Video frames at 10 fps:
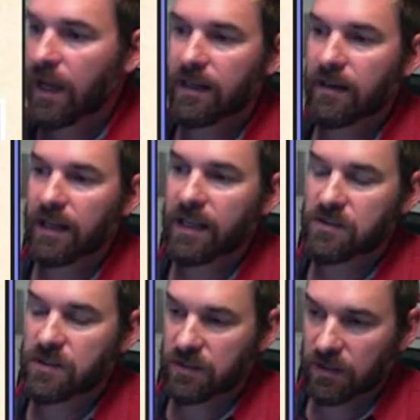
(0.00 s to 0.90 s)
and I
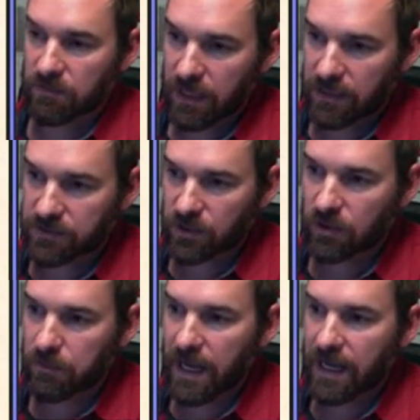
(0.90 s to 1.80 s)
guess just to kind of
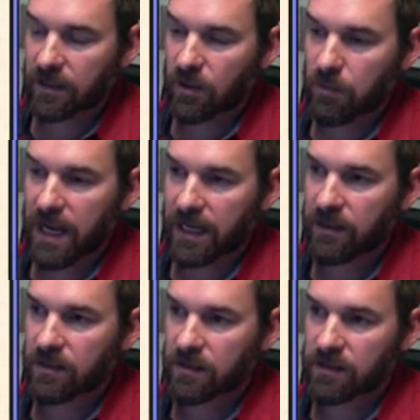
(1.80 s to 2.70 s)
circle back, go back
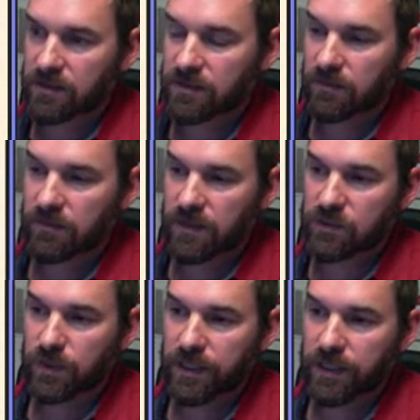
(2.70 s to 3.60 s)
here to this
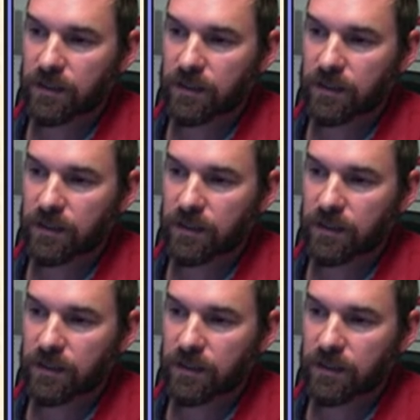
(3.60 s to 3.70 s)
this one here,